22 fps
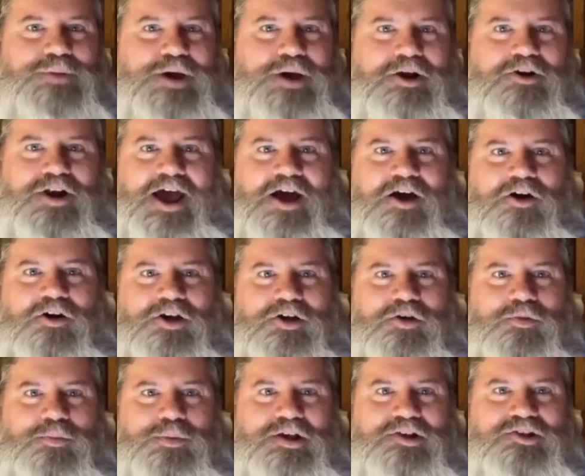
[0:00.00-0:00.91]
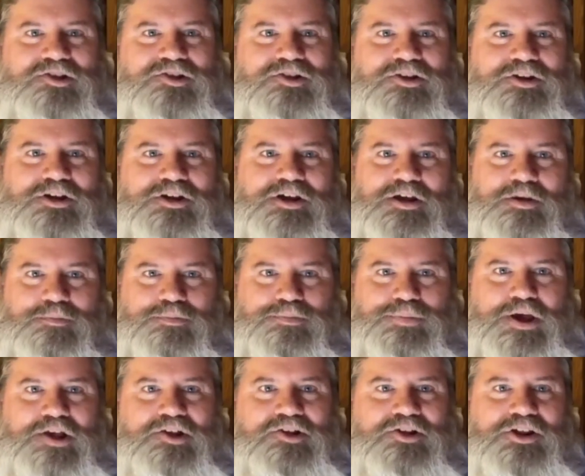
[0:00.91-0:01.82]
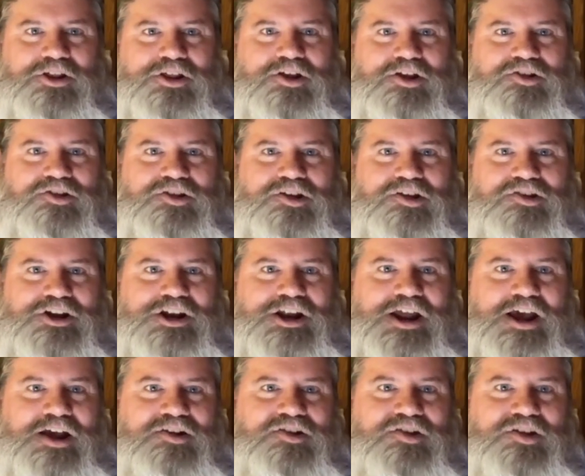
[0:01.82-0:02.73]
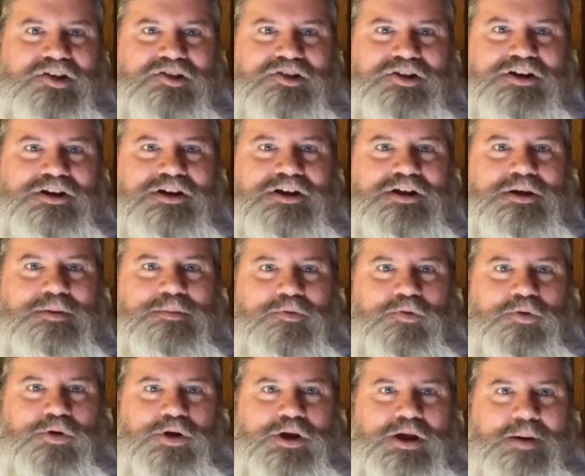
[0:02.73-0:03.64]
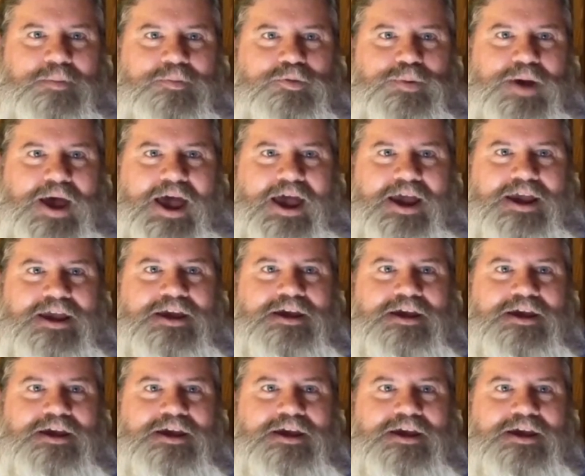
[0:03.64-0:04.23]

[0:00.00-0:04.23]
now. He'll miss basically this season and next season before he comes back.